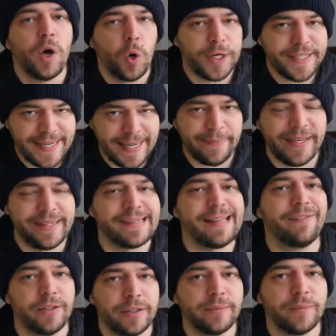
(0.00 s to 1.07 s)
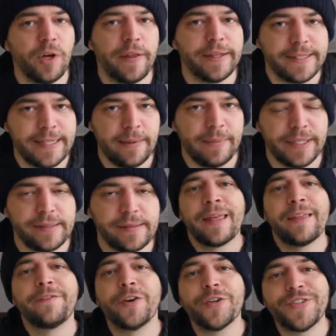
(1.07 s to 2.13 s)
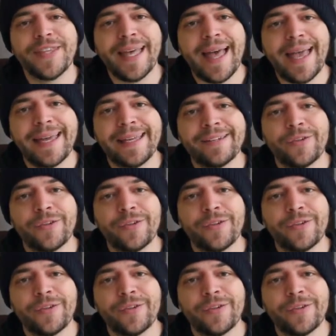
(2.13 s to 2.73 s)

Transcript: or Timmy's. I've heard them call it Timmy's. The first thing I ate in